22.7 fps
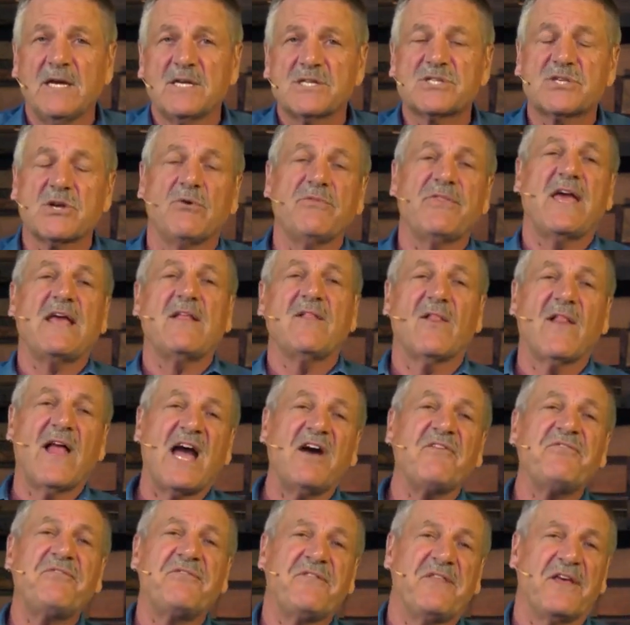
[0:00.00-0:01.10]
So they
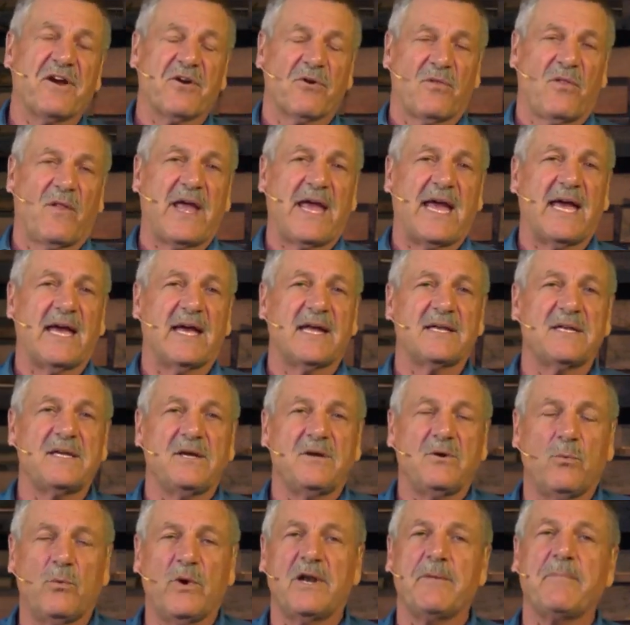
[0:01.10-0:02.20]
left their land,
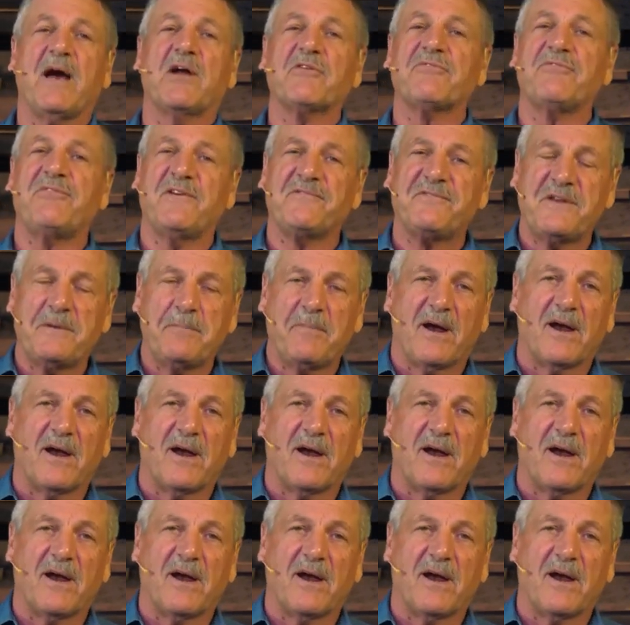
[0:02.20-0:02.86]
went about 50